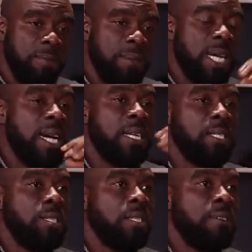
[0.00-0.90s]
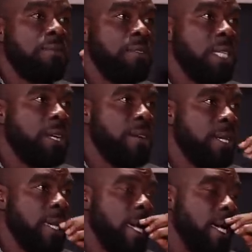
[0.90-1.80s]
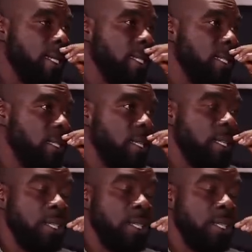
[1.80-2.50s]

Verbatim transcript: because he's a veteran artist,